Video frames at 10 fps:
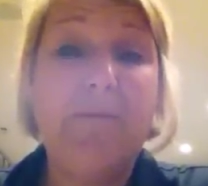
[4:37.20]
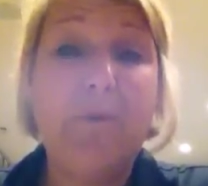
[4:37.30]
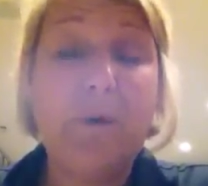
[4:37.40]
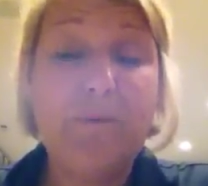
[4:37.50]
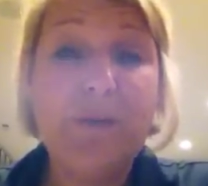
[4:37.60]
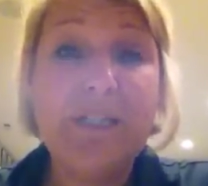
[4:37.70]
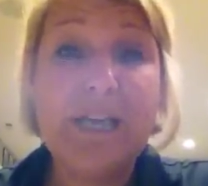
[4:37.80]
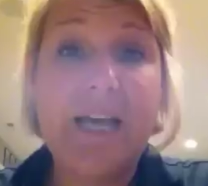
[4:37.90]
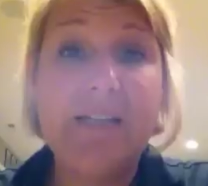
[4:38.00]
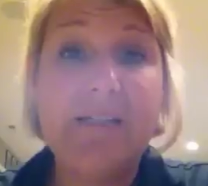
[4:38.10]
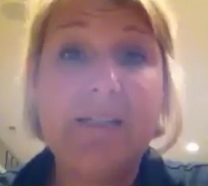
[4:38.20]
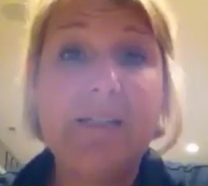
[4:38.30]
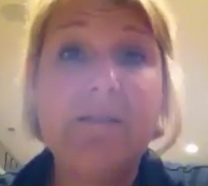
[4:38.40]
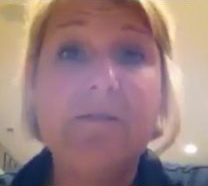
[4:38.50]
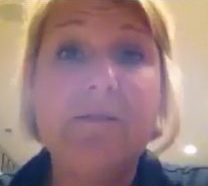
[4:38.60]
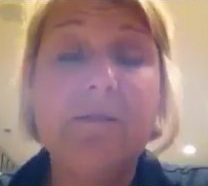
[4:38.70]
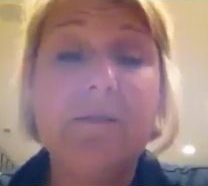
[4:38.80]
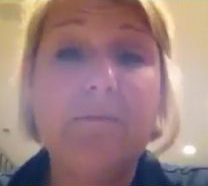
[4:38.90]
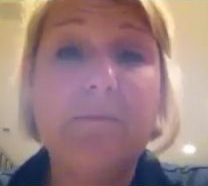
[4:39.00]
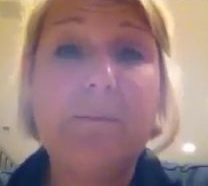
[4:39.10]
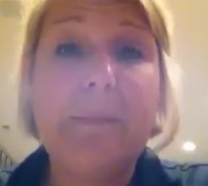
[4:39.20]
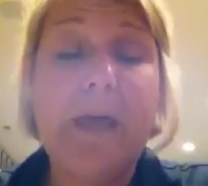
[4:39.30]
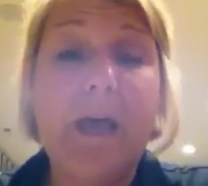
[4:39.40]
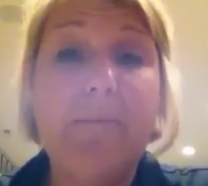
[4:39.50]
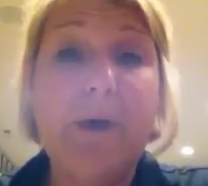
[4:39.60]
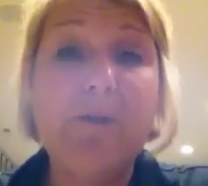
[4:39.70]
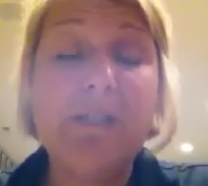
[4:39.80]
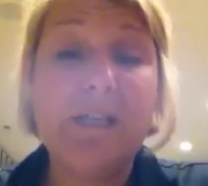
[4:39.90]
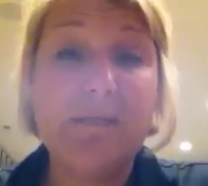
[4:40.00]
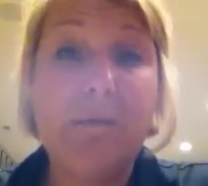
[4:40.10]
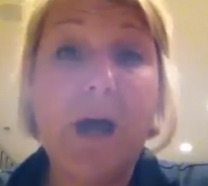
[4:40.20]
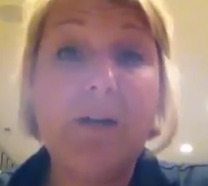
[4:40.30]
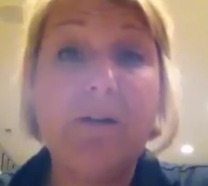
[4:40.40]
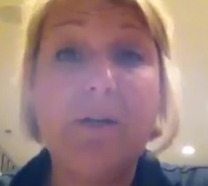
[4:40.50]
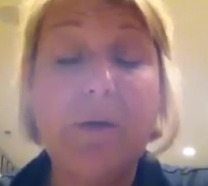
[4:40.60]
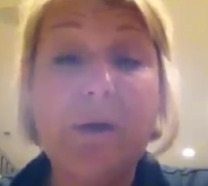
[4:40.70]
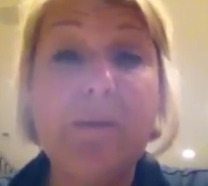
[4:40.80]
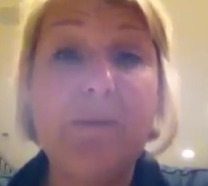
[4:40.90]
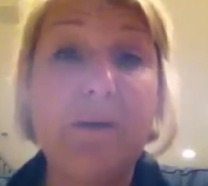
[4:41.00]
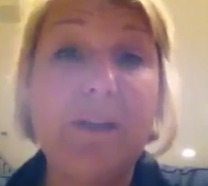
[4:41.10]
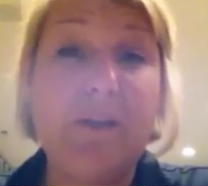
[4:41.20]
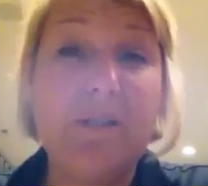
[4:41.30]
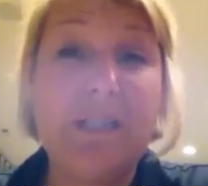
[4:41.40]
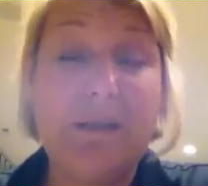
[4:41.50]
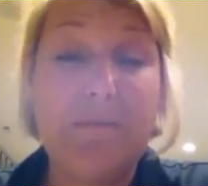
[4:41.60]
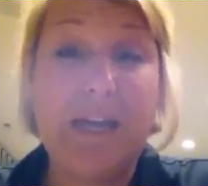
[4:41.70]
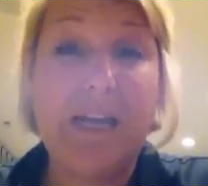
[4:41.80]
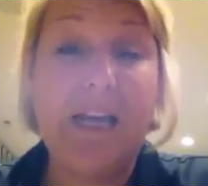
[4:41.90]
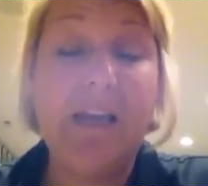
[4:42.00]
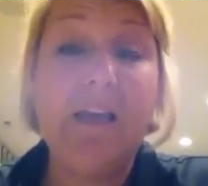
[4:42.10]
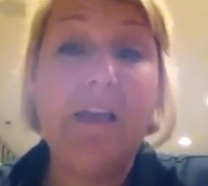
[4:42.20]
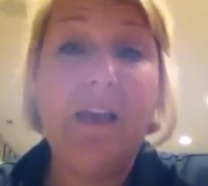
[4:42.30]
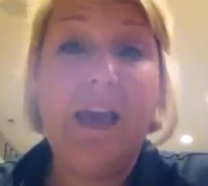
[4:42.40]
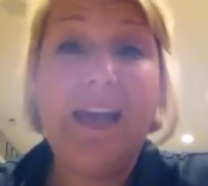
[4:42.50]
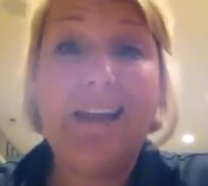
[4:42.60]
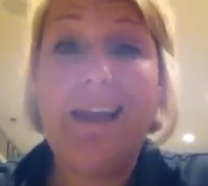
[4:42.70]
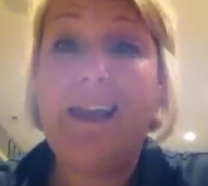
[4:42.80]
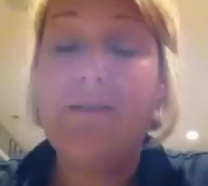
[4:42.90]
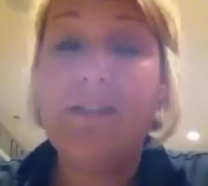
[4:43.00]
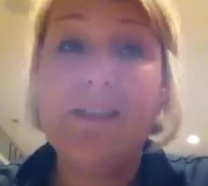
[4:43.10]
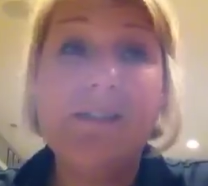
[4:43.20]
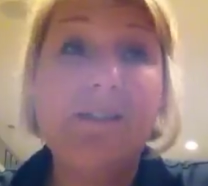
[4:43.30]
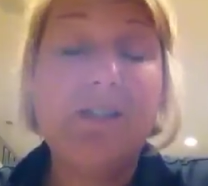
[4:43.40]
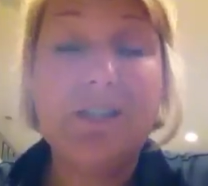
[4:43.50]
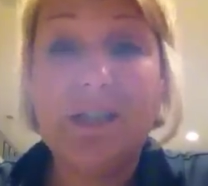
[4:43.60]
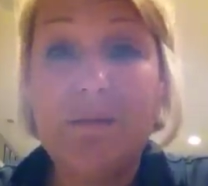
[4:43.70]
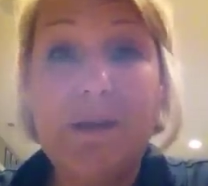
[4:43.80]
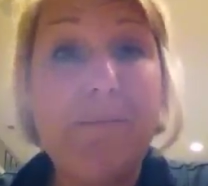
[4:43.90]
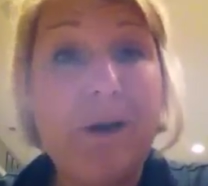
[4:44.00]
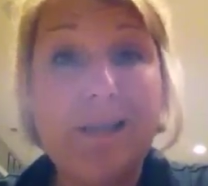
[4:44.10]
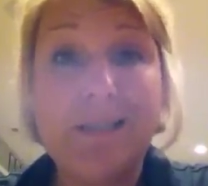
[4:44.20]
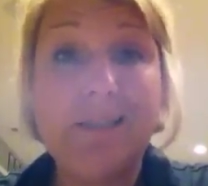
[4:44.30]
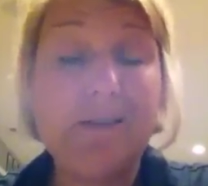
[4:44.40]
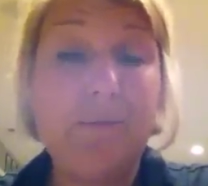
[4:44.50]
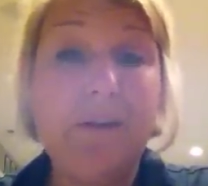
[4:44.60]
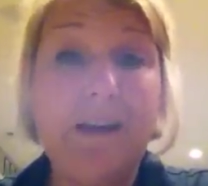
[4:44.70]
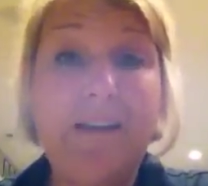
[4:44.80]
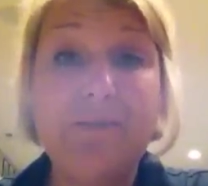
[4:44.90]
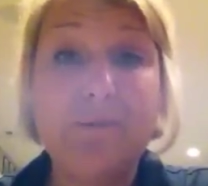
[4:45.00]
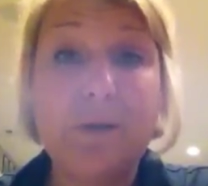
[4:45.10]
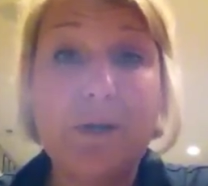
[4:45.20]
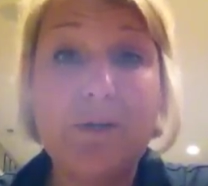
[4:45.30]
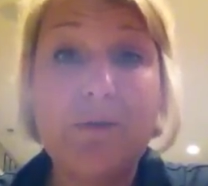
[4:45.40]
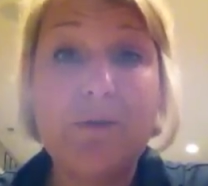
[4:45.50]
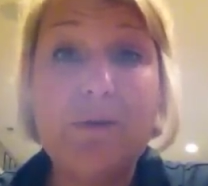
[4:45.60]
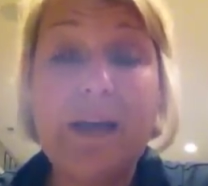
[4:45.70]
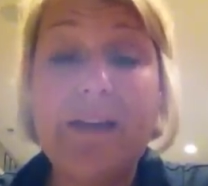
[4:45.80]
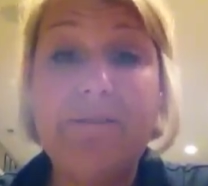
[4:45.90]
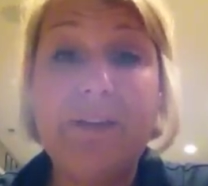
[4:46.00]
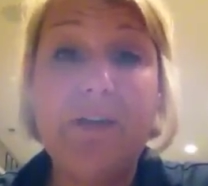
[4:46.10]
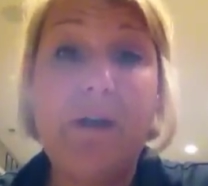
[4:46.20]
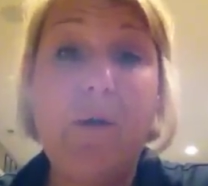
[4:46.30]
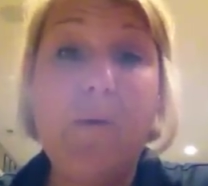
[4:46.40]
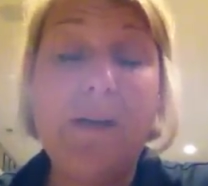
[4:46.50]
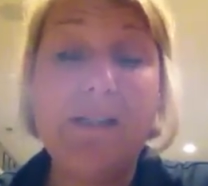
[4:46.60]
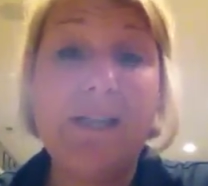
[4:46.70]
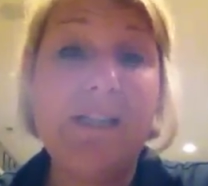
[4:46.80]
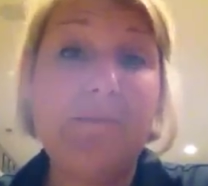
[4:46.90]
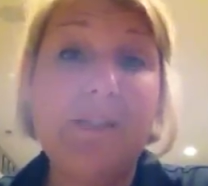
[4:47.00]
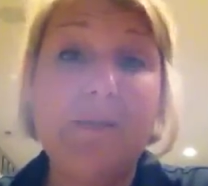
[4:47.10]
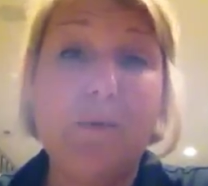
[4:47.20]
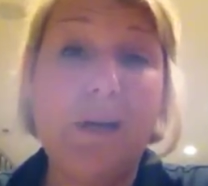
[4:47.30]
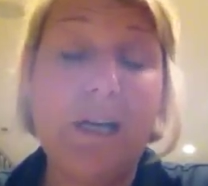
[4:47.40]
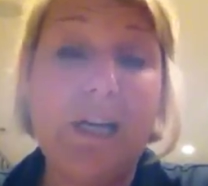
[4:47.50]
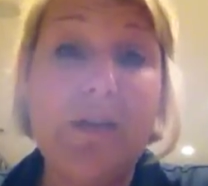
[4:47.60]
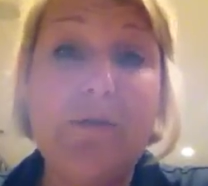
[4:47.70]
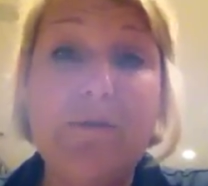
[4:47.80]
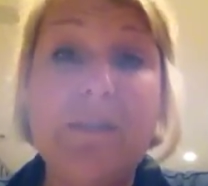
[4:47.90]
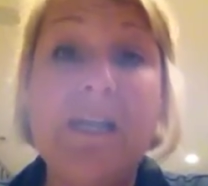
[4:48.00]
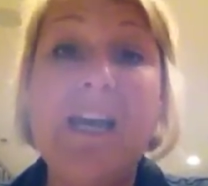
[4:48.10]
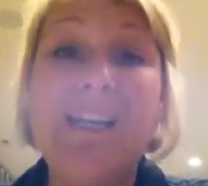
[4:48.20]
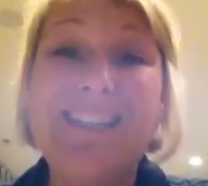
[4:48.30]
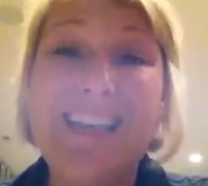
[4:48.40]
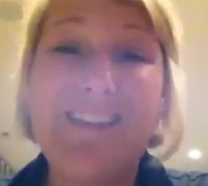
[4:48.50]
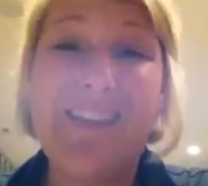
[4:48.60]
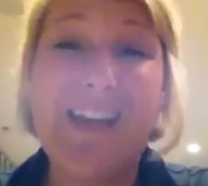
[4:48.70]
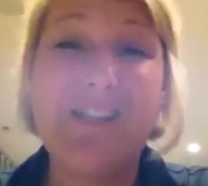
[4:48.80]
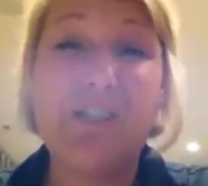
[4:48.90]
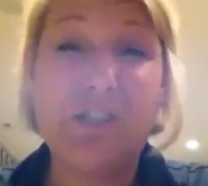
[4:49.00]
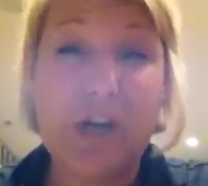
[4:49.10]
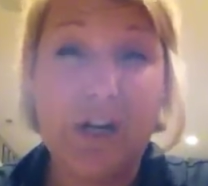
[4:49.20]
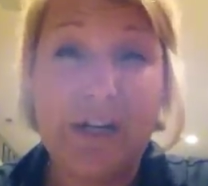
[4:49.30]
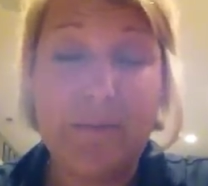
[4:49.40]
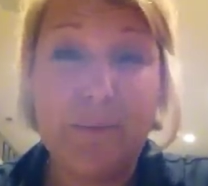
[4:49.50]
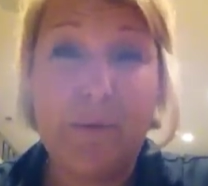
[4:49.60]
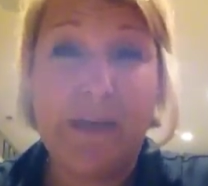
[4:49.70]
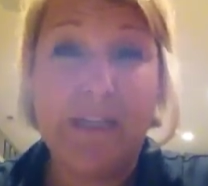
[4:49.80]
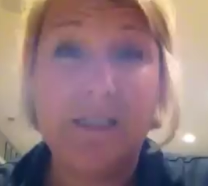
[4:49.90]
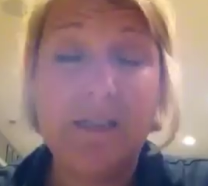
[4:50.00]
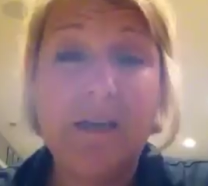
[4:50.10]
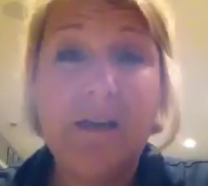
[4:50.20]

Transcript: for a pre-test, post-test model, you're going to want to bring those to the meeting. And again, this is just going to be a process that we're going to have to work through and figure out what assessments we're going to use to get that starting point.